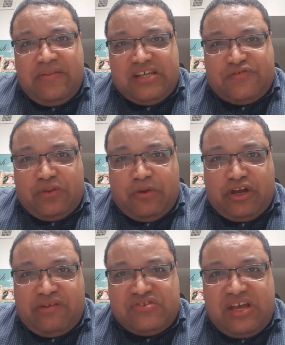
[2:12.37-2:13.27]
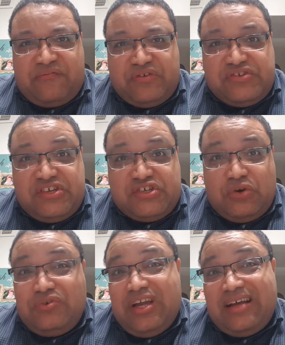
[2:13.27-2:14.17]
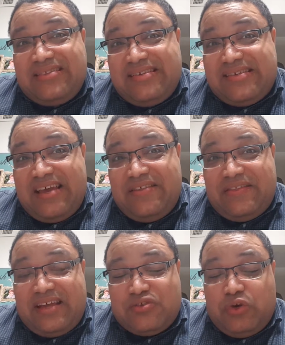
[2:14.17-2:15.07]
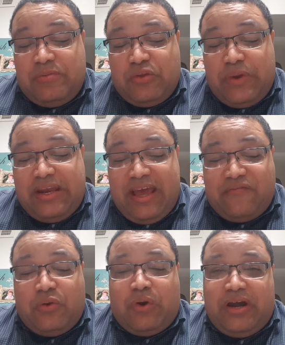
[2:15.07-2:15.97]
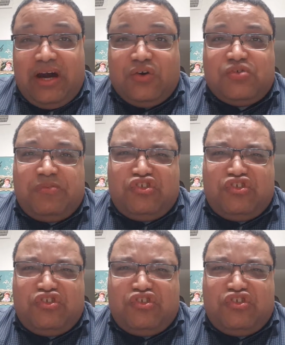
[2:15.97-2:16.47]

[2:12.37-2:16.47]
That's for the market of San Francisco. Not to say that that's going to be the rate everywhere else,